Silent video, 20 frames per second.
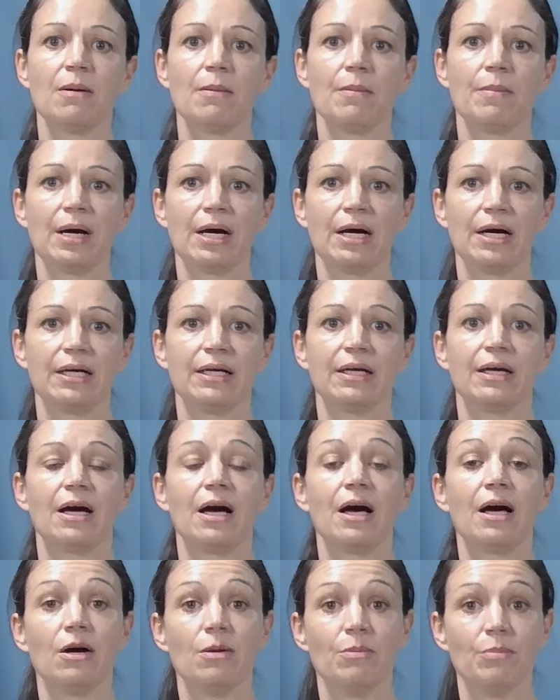by
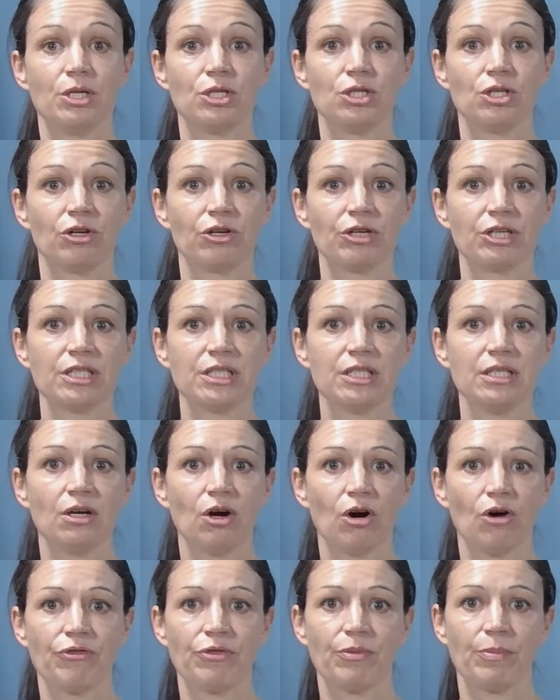a majority
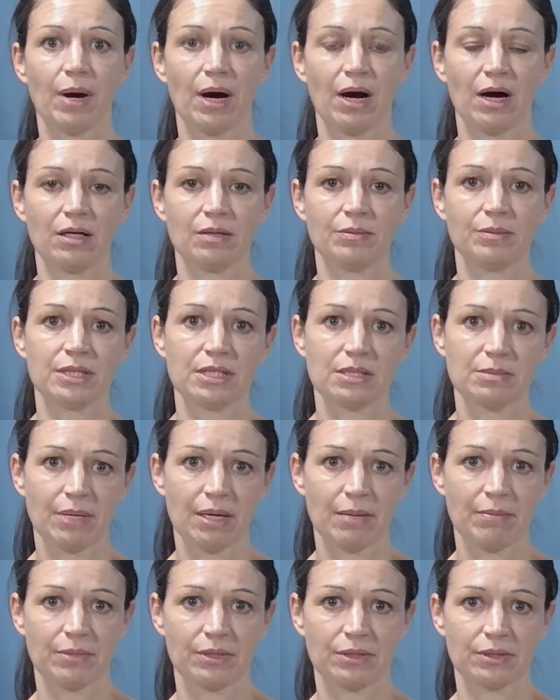of the Parliament's
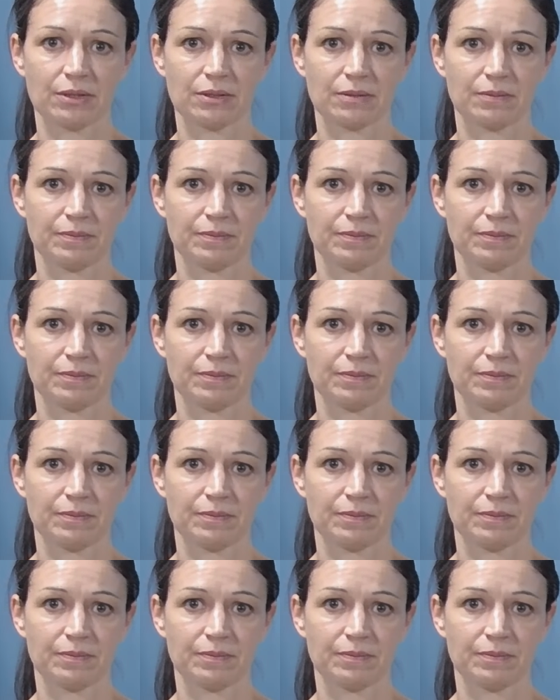members.